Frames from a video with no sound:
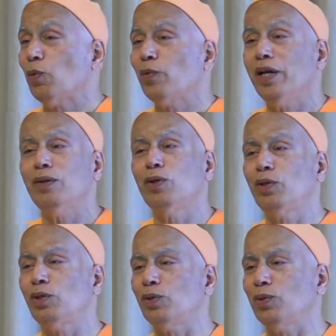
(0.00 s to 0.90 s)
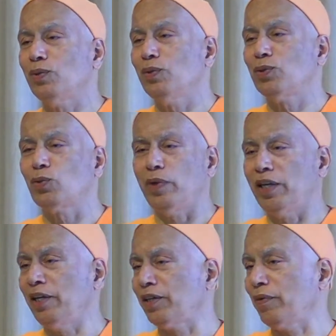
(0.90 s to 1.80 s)
we are going to
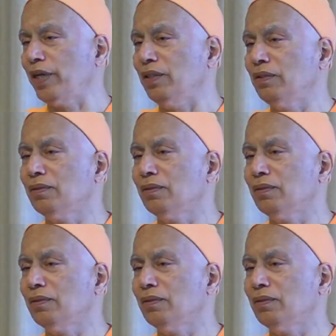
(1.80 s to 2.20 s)
squirrel it away,